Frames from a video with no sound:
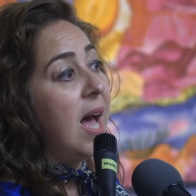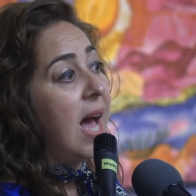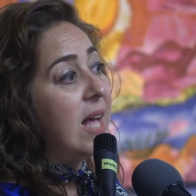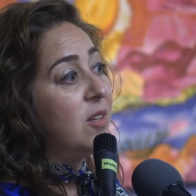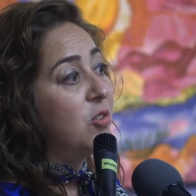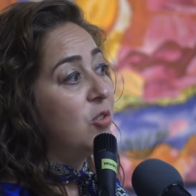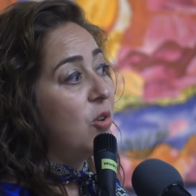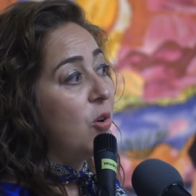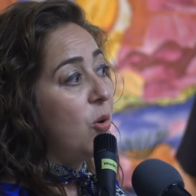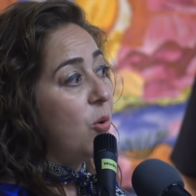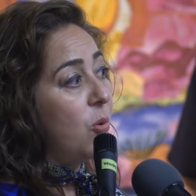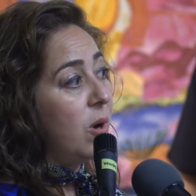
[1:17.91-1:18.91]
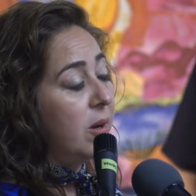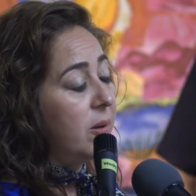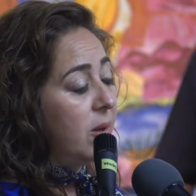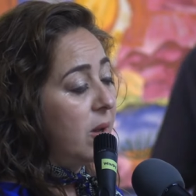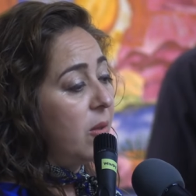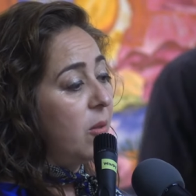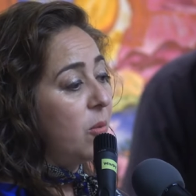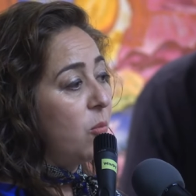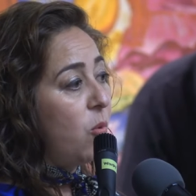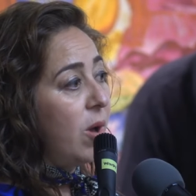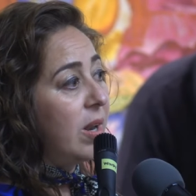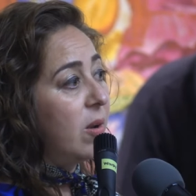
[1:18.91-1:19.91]
And so
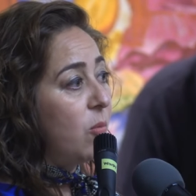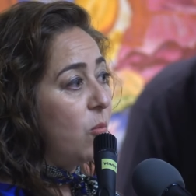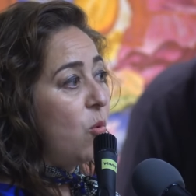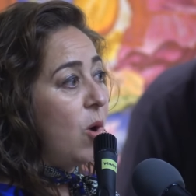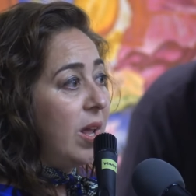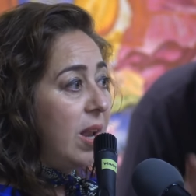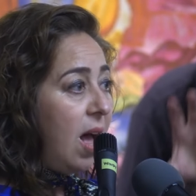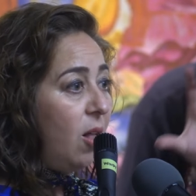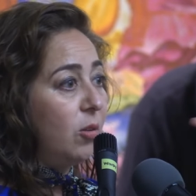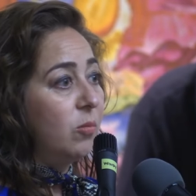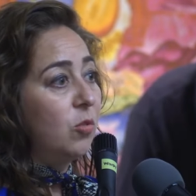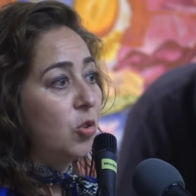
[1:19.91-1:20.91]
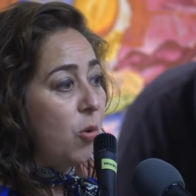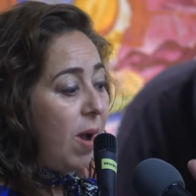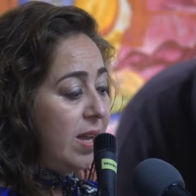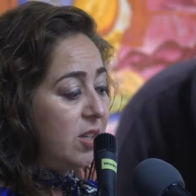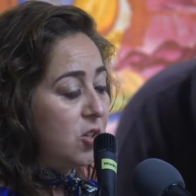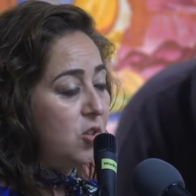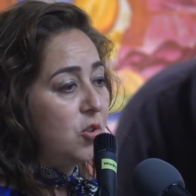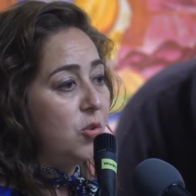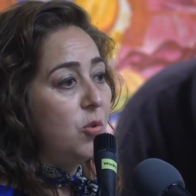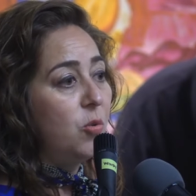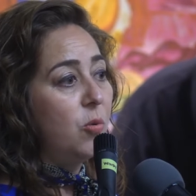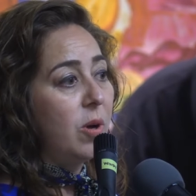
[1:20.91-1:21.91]
what I'll try to
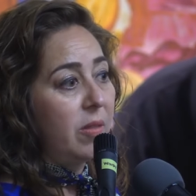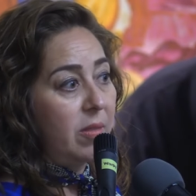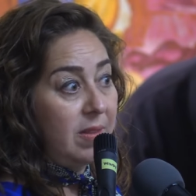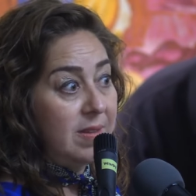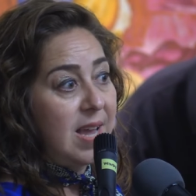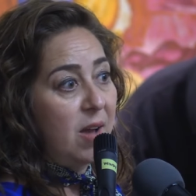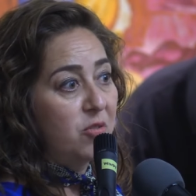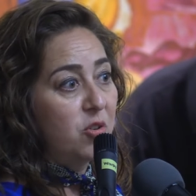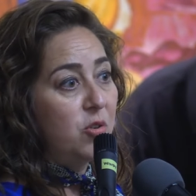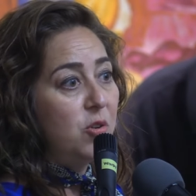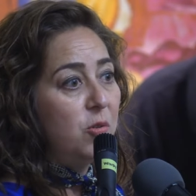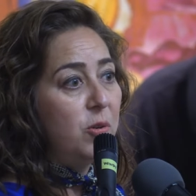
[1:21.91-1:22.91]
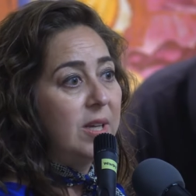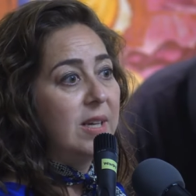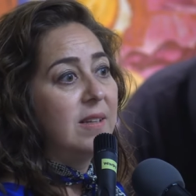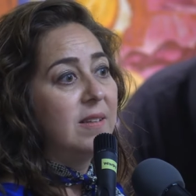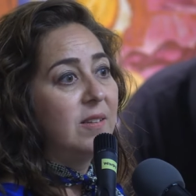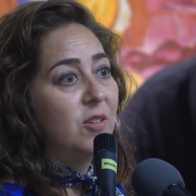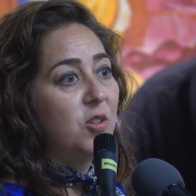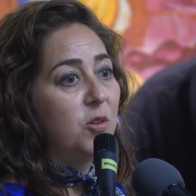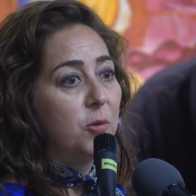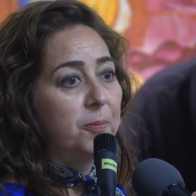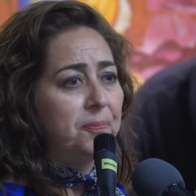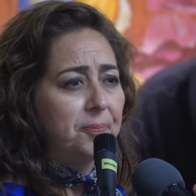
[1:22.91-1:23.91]
do this afternoon is
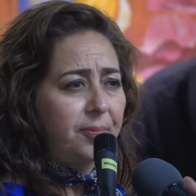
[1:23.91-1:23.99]
to